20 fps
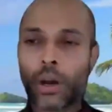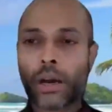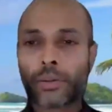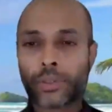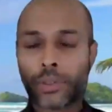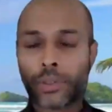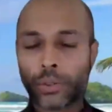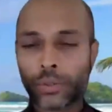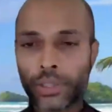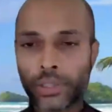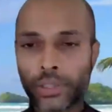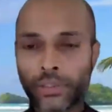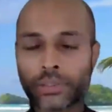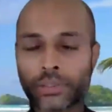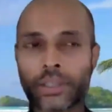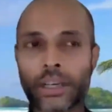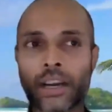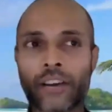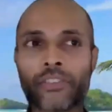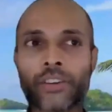out, do this
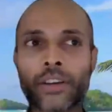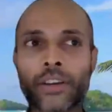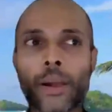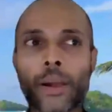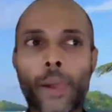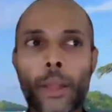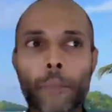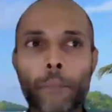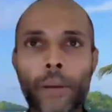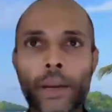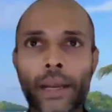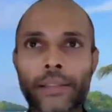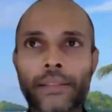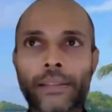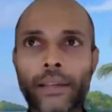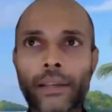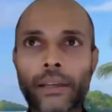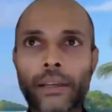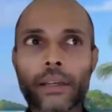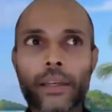stuff. But I
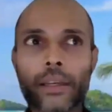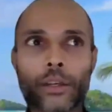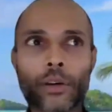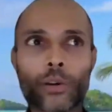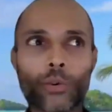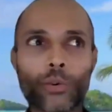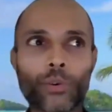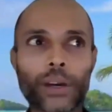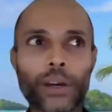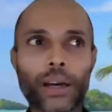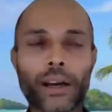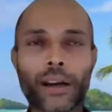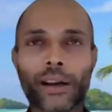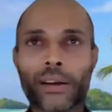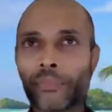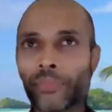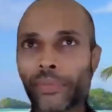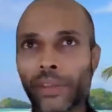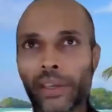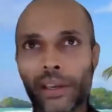think,
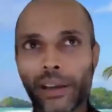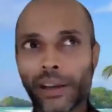kind